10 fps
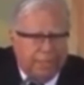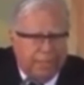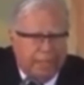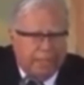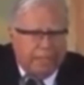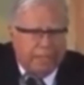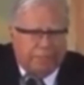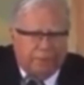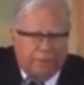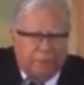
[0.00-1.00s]
And then a
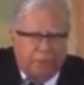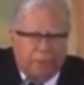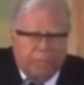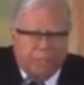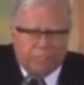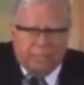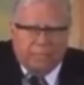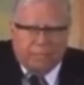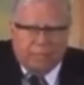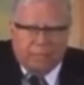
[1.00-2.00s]
few weeks
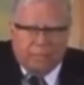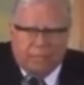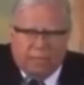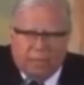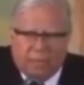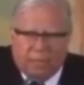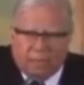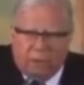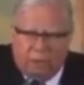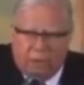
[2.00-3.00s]
later, I got another
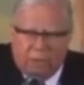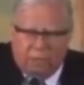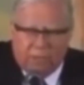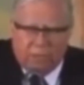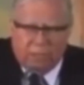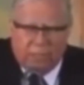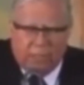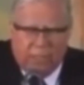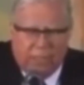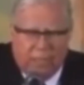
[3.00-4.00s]
call
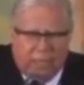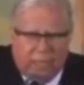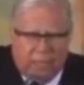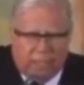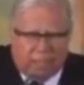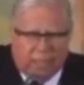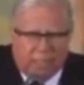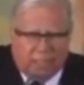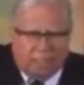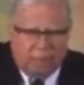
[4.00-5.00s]
and said
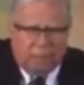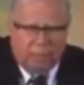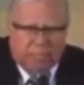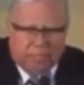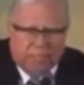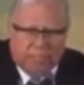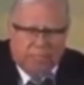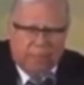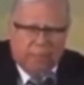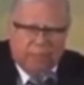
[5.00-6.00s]
that they were
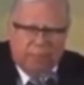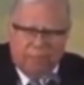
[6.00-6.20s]
reconsidering.